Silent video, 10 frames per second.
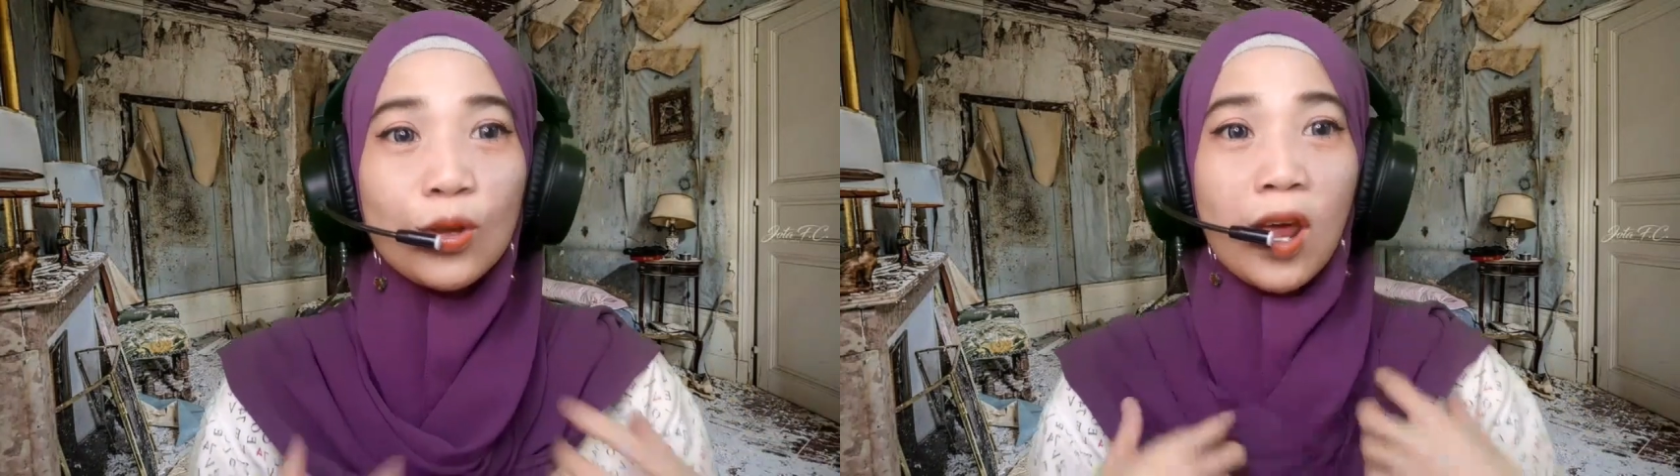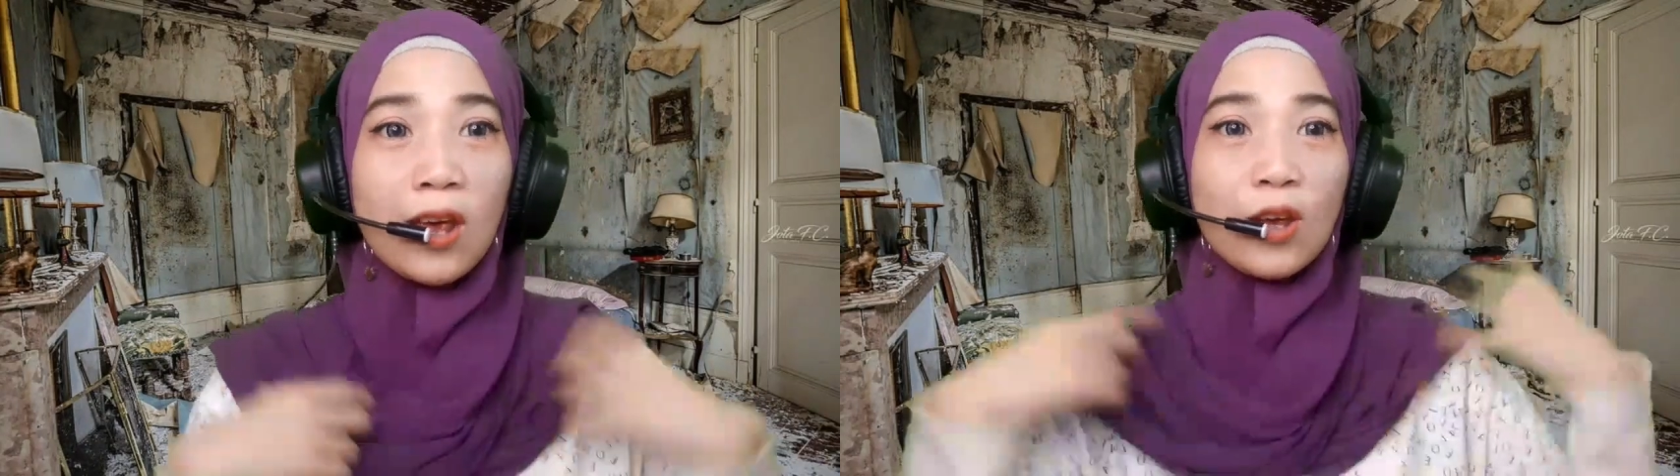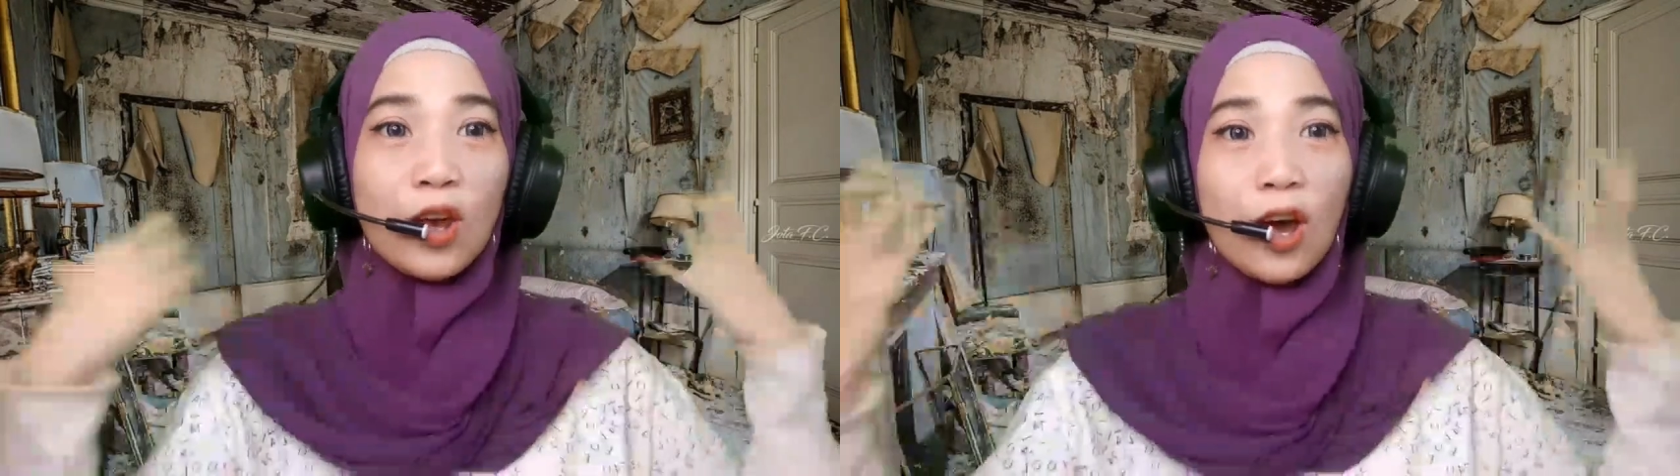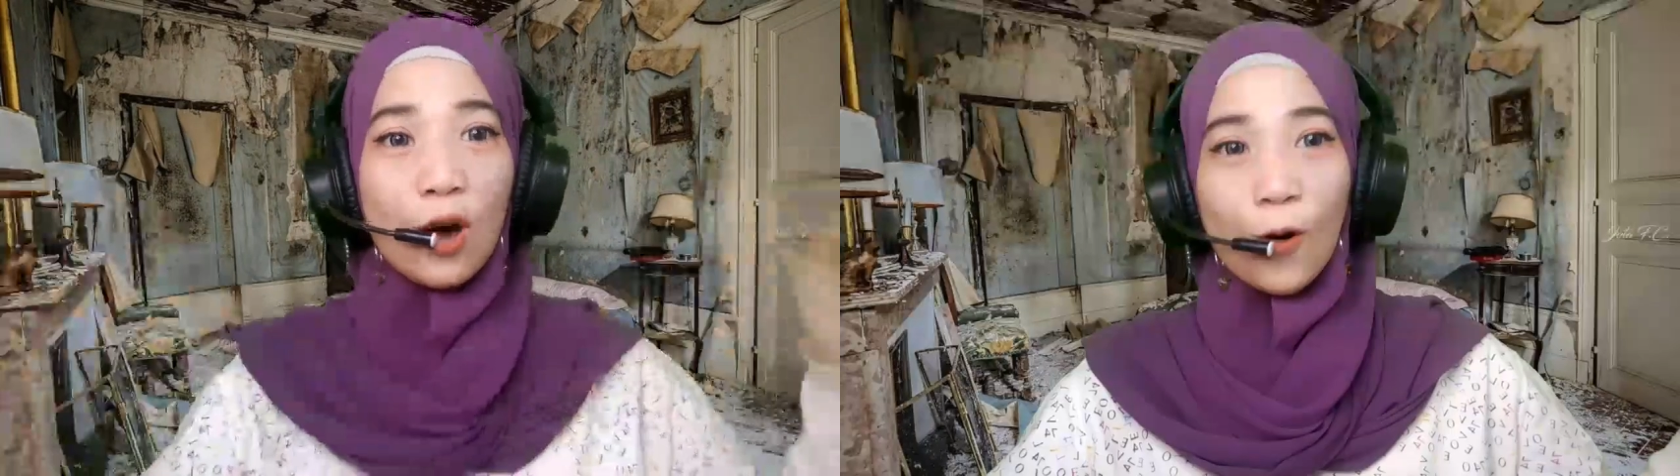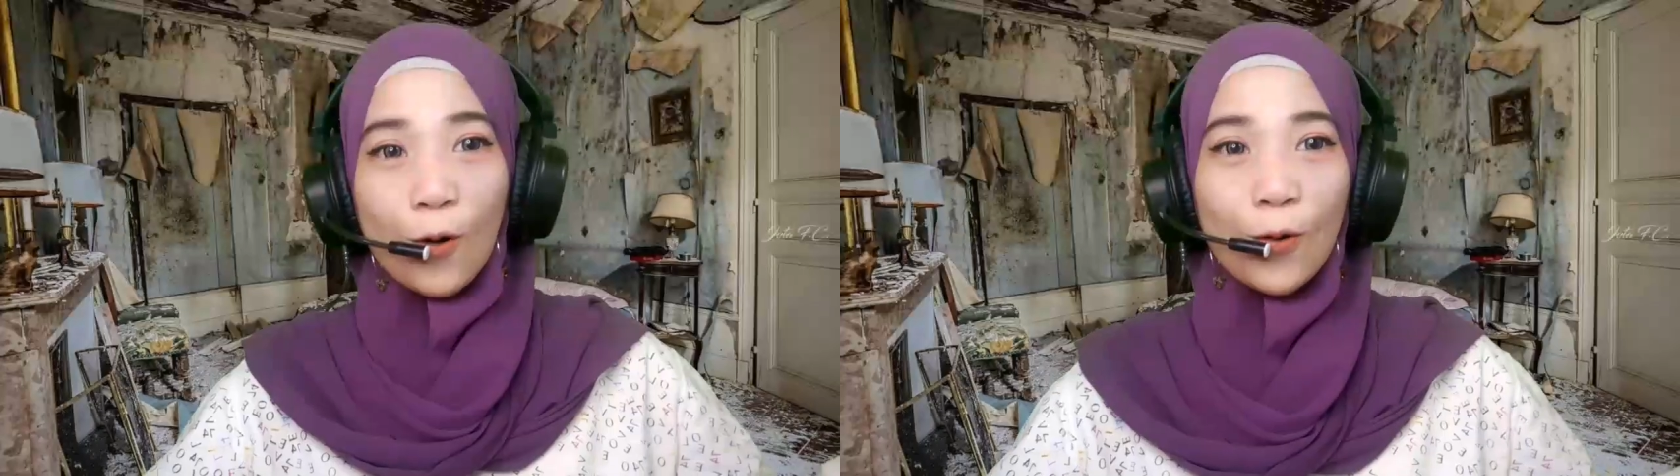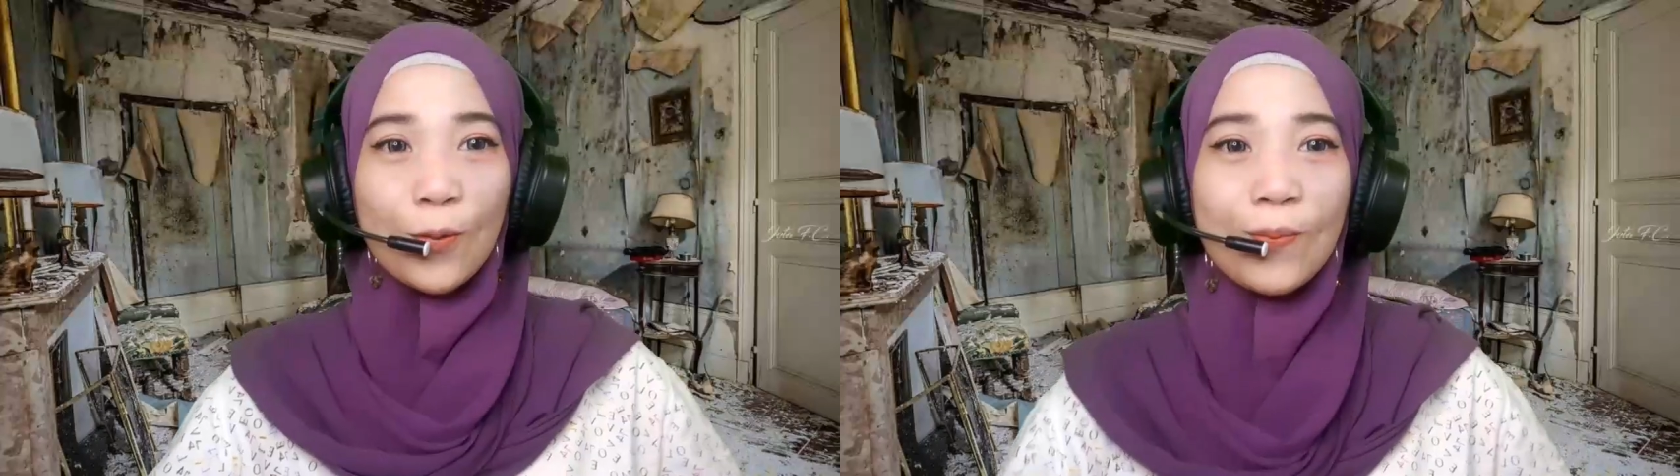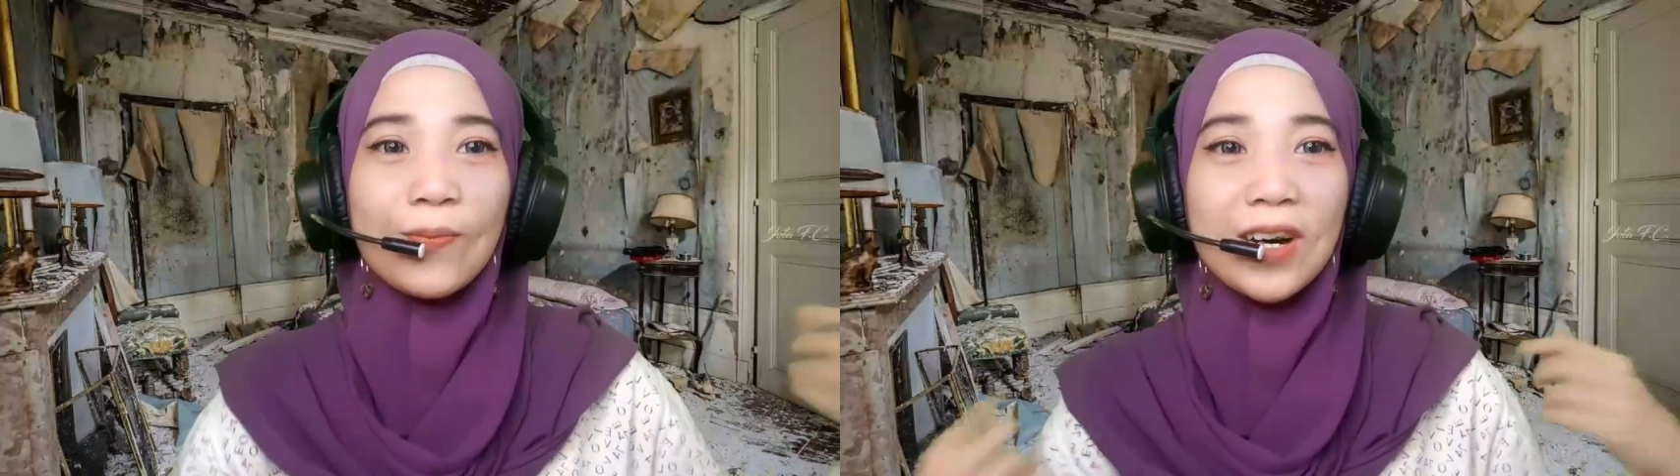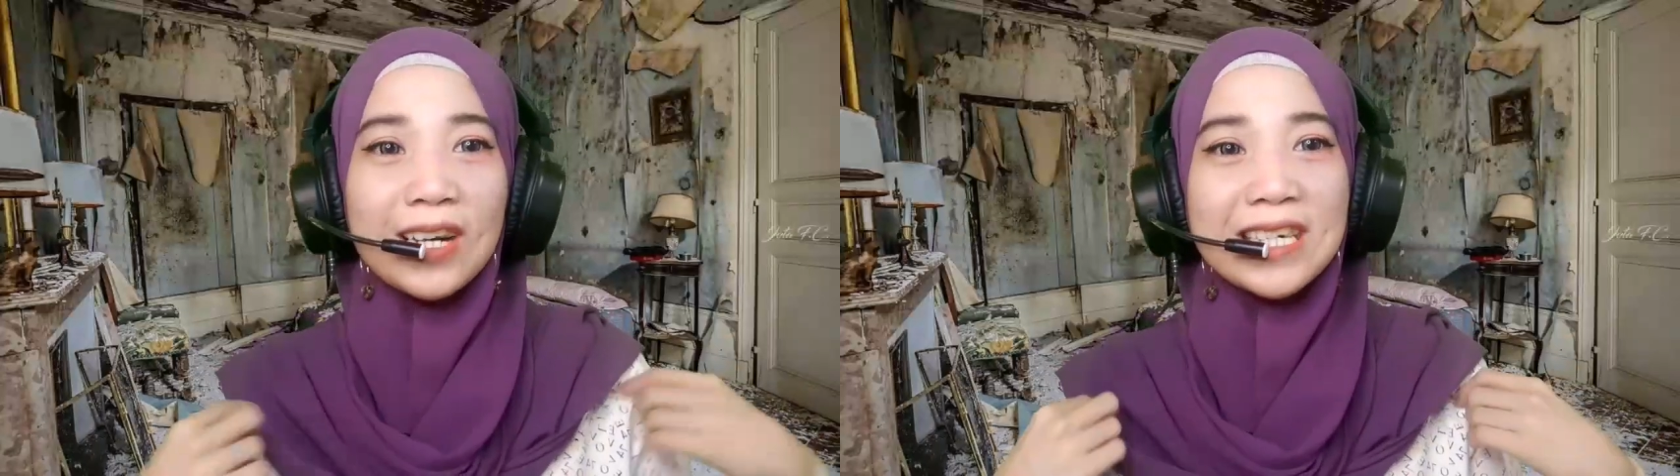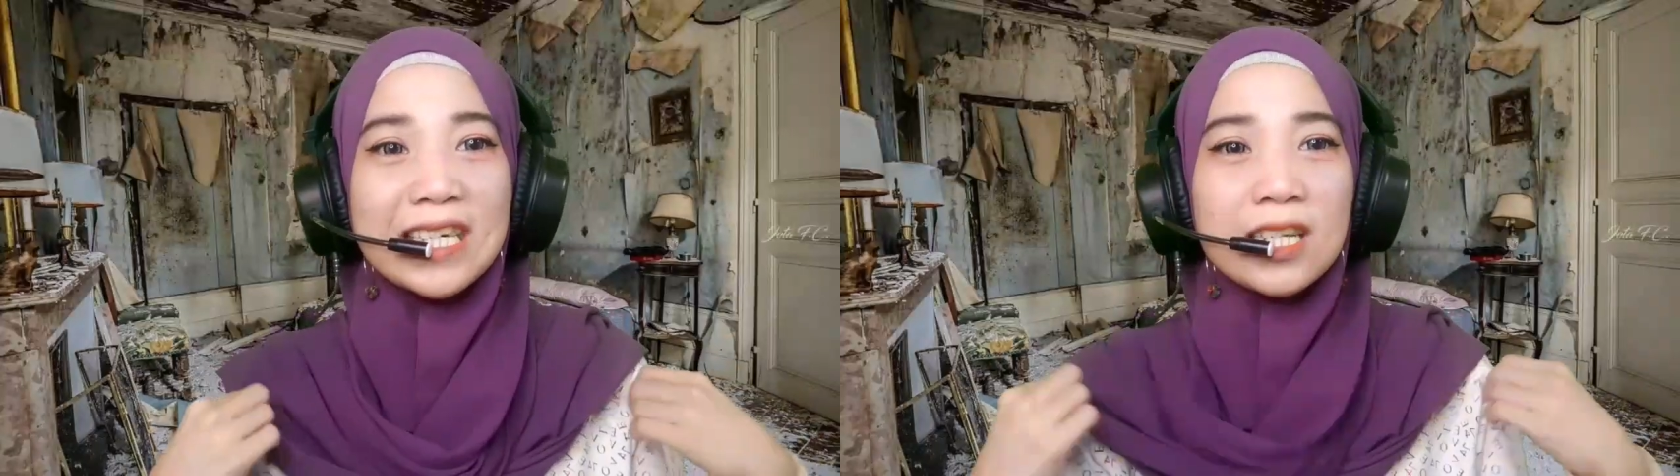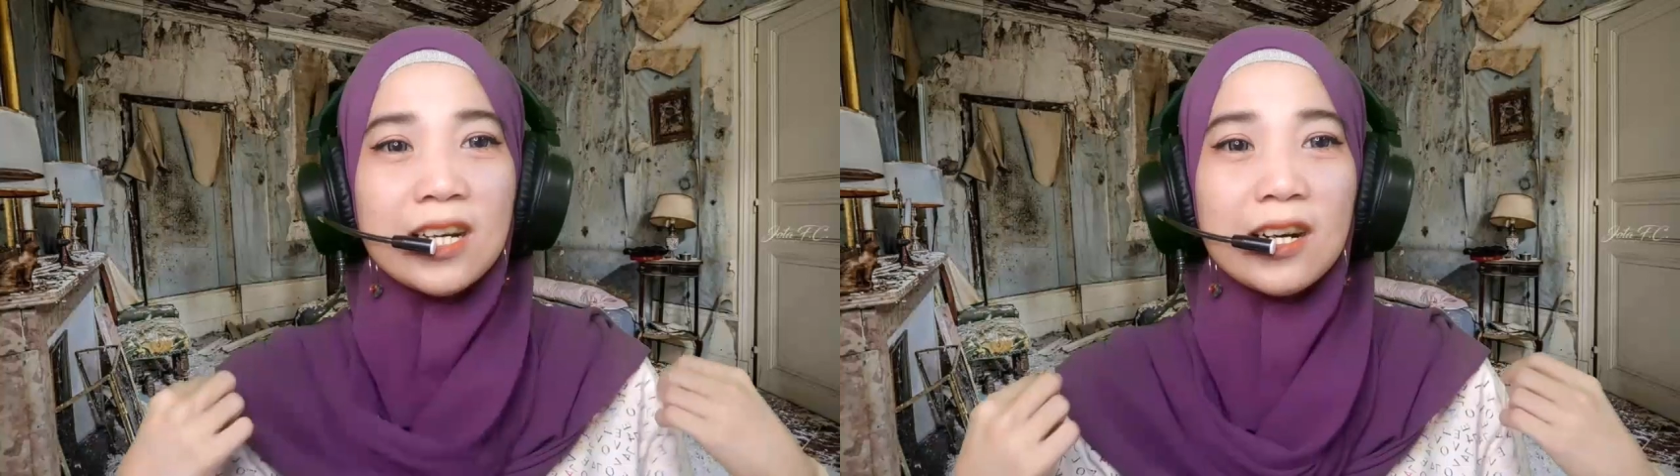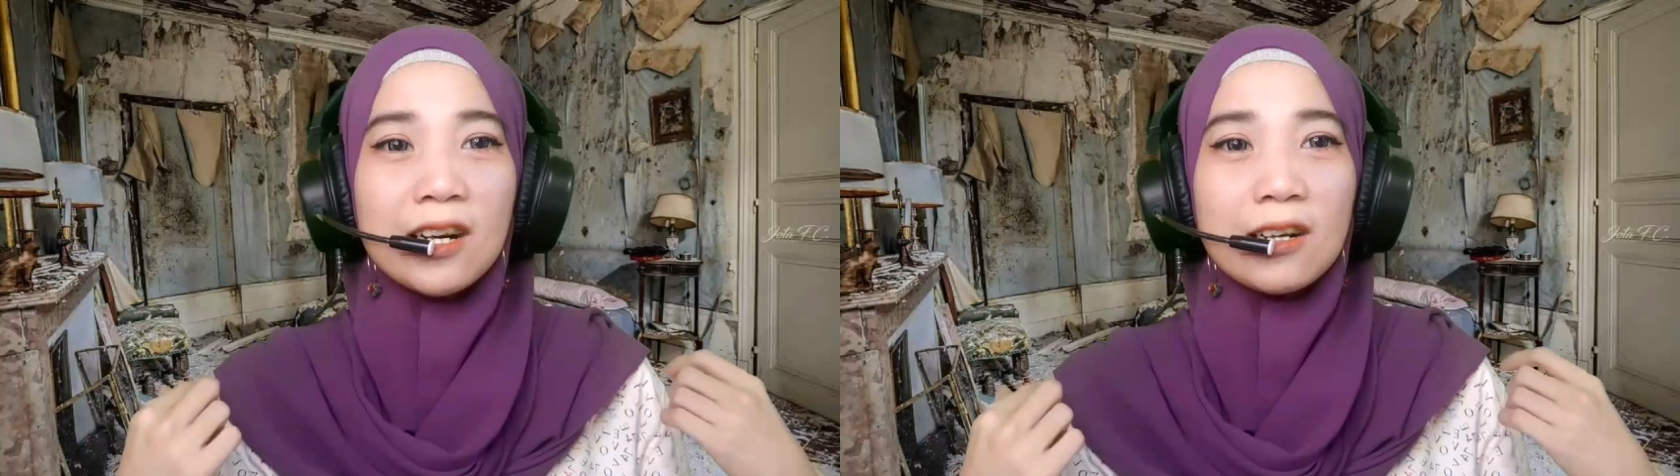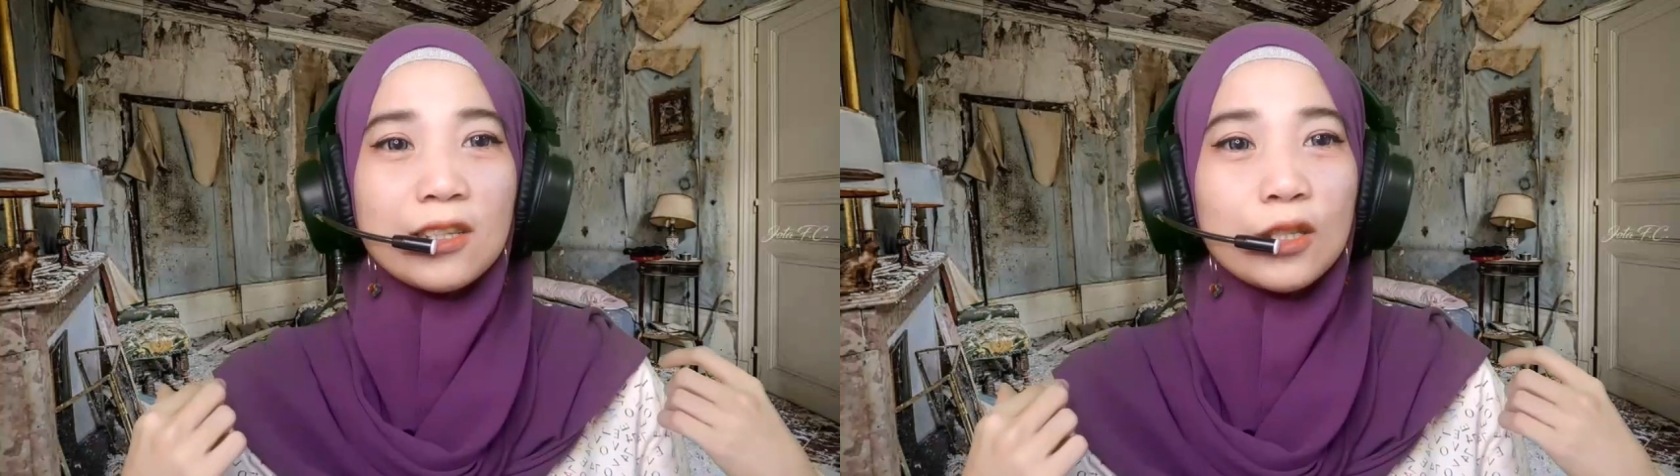take home a shirt.